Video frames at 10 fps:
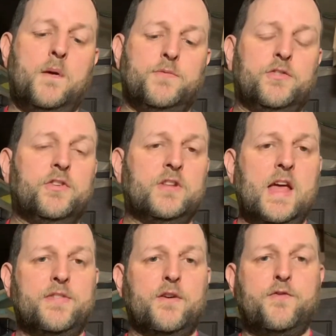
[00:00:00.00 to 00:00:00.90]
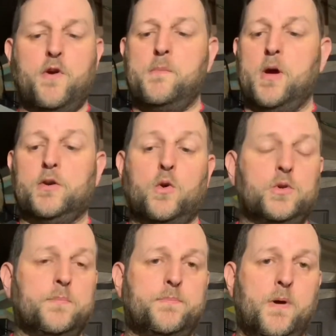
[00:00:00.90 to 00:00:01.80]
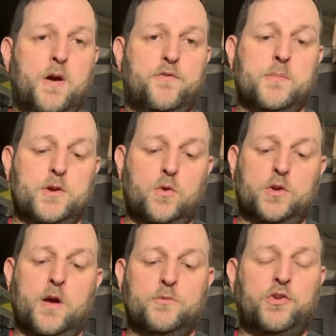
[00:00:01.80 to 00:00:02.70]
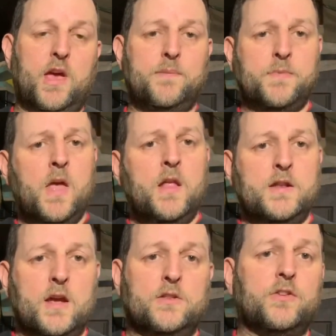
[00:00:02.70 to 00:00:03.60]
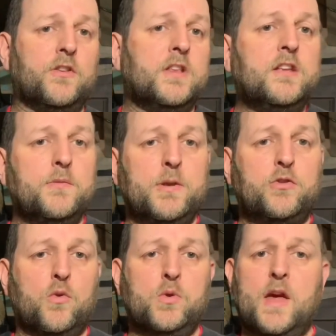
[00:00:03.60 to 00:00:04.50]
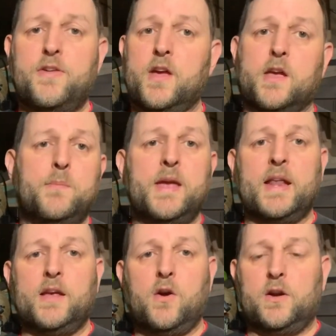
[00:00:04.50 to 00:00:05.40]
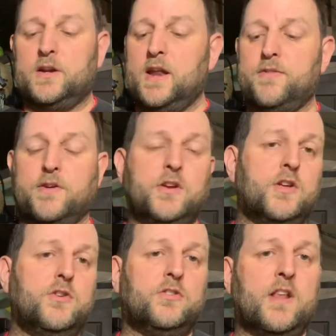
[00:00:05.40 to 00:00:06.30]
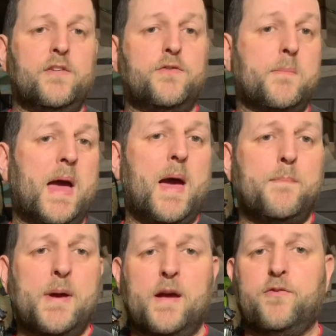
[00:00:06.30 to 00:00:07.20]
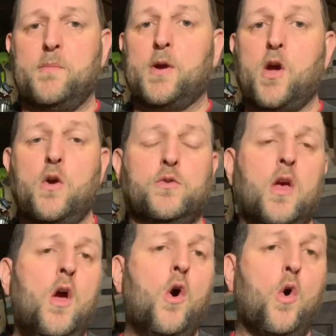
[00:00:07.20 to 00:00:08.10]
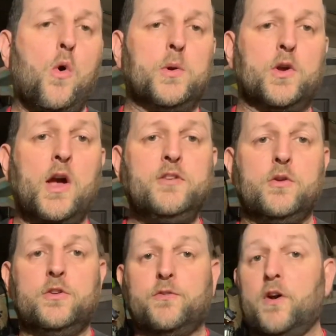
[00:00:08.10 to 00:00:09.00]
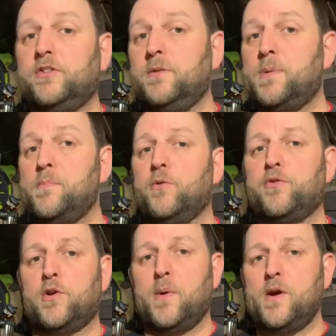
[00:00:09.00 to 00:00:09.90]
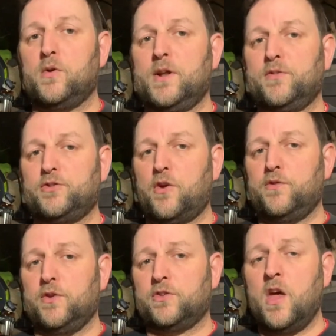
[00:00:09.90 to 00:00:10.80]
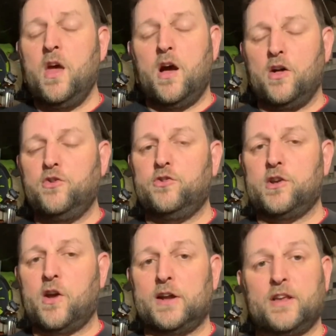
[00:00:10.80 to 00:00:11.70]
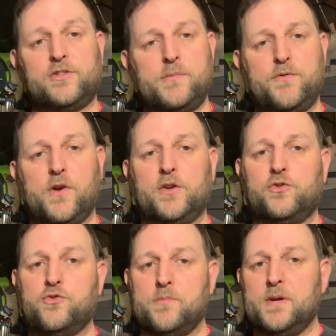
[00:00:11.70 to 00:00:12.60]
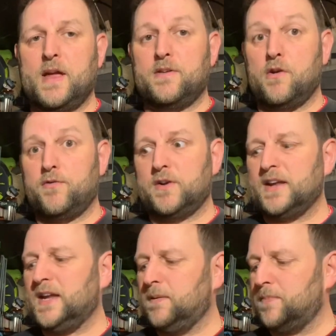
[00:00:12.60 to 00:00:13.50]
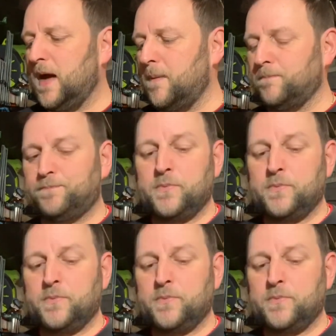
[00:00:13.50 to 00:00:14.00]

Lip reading: This is leather from an old armchair. Now, it doesn't need to be tool leather, it can be any kind of leather. You can use leather from a handbag, from a coat, or what I do is if I see people throwing away old leather sofas, I'll usually go and ask them if I can strip the leather off and I keep that.